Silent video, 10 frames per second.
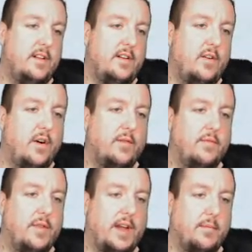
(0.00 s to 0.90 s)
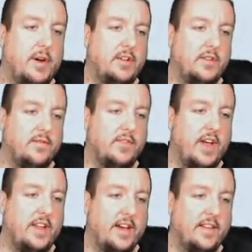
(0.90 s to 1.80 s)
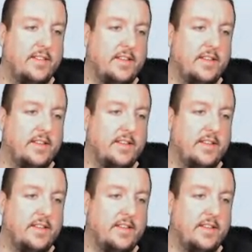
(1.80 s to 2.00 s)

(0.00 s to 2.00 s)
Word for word: or like a bunch of sawdust.